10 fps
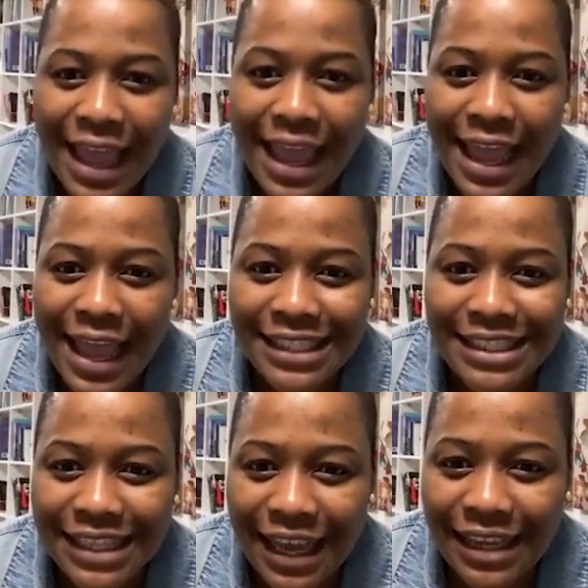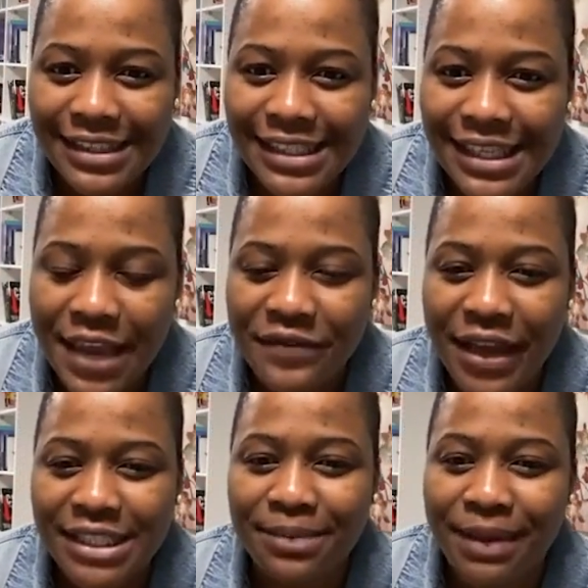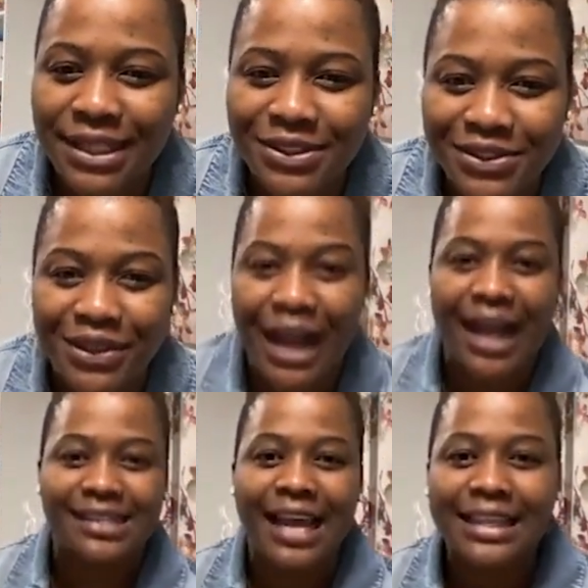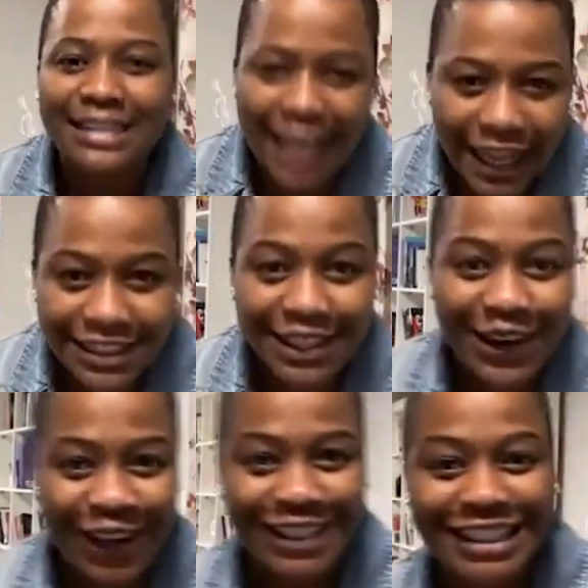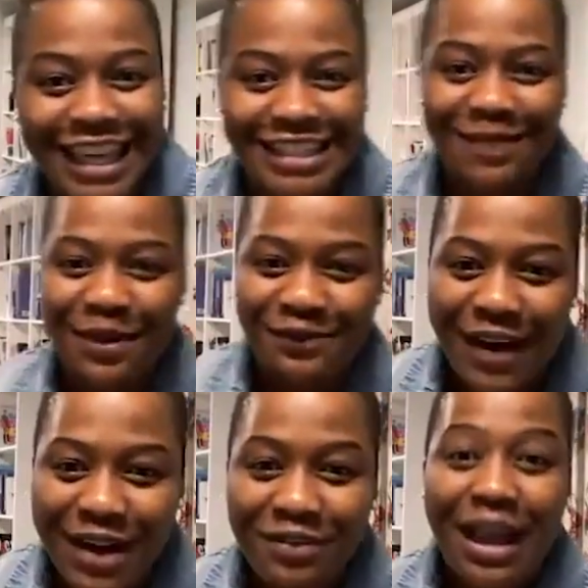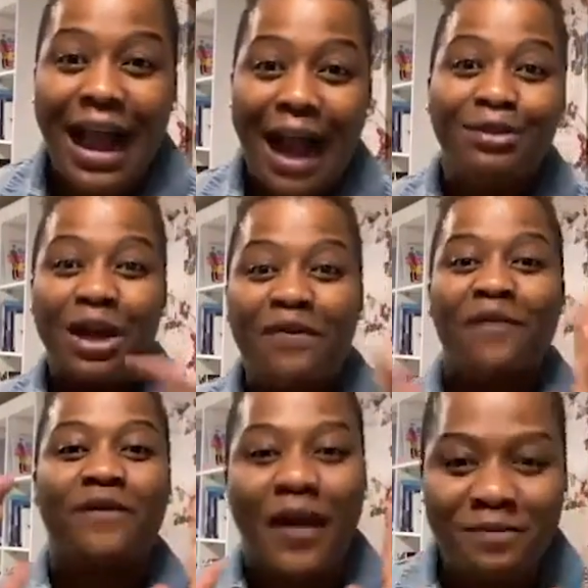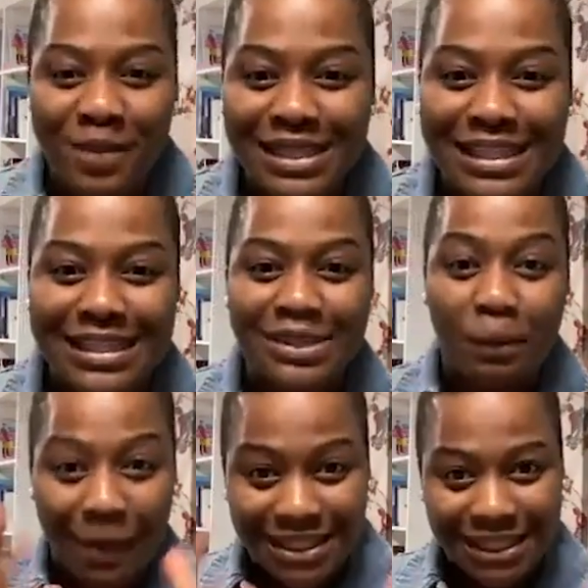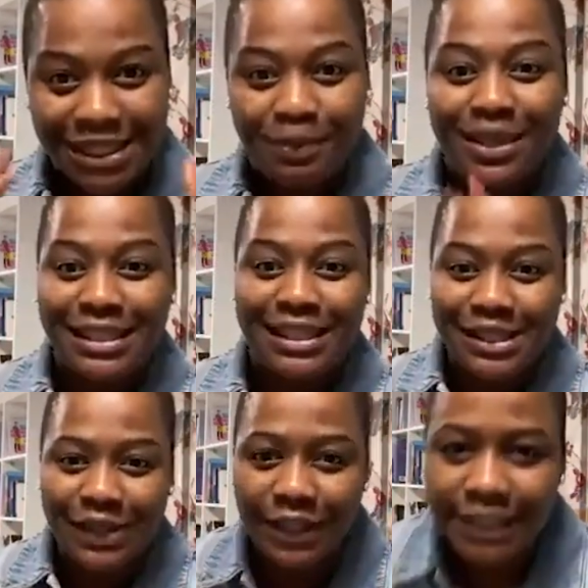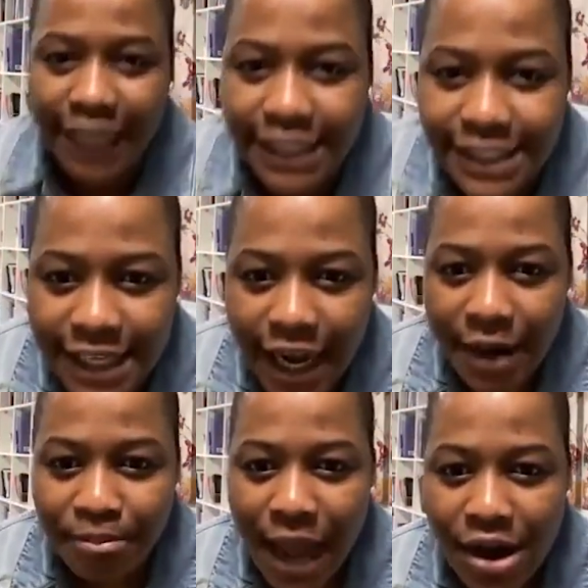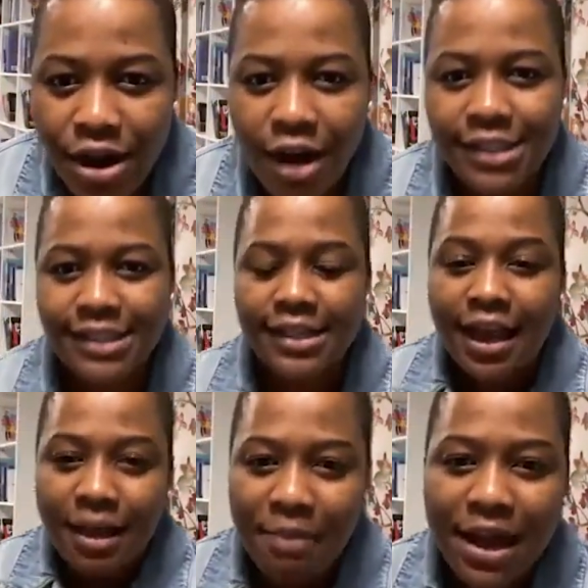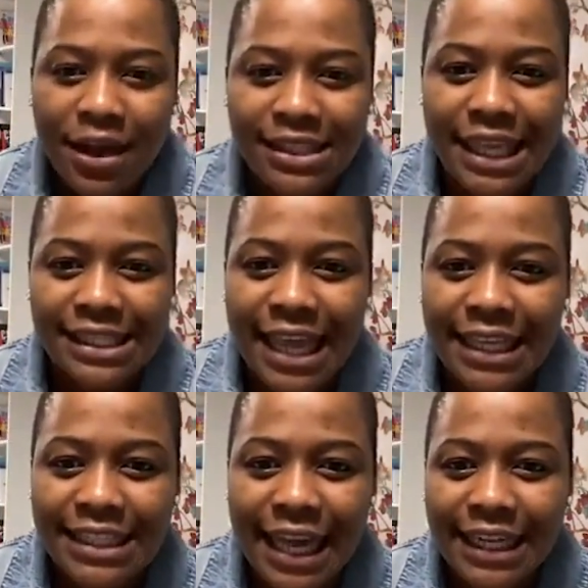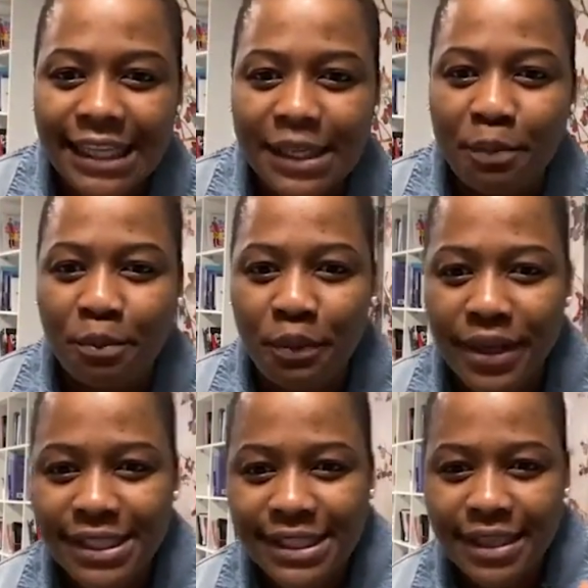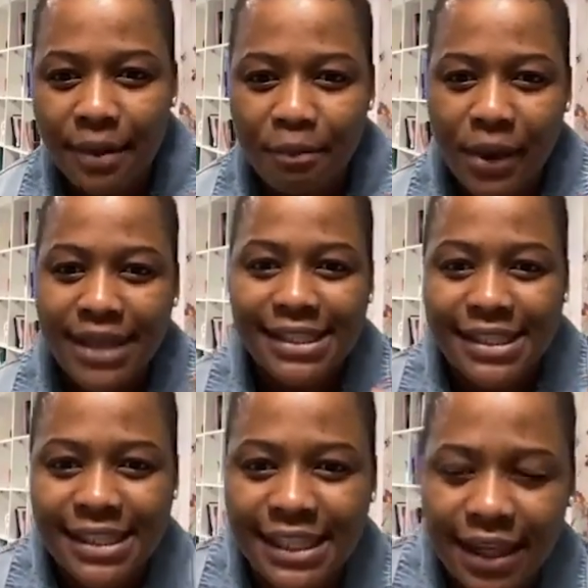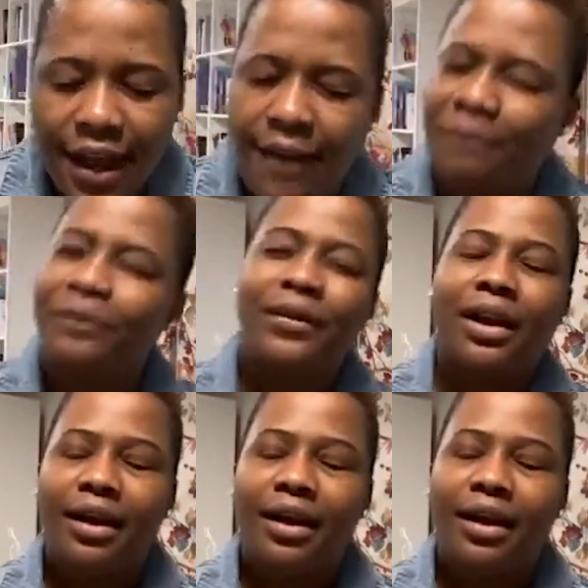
Uh, uh, Steve Ejimadu has entered the contest. There were five. I'm looking for five persons to participate in this contest. Marcus. Marcus has entered. Let's see. Pres, Presi, uh,